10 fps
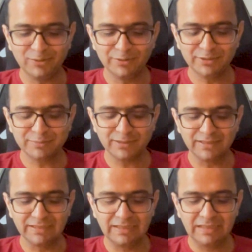this
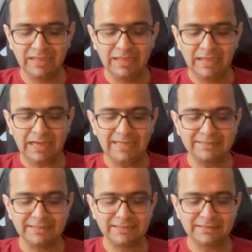one. I
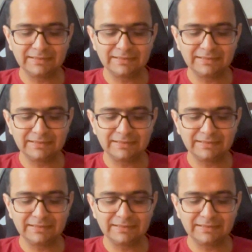think